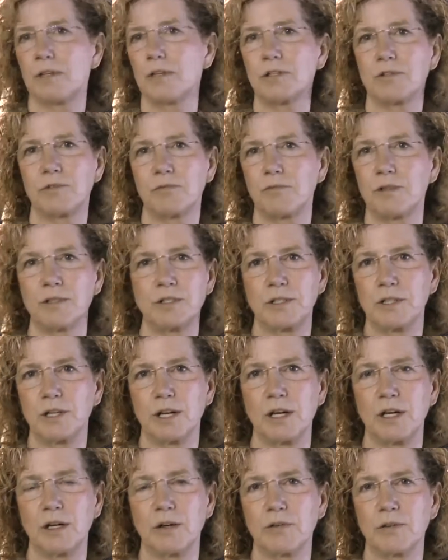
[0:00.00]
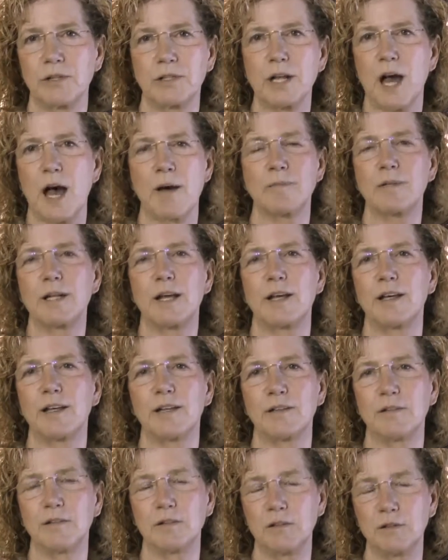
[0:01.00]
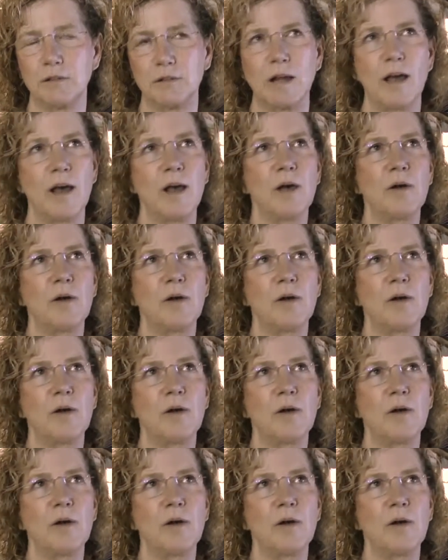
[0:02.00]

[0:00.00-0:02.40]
this vision of the top 10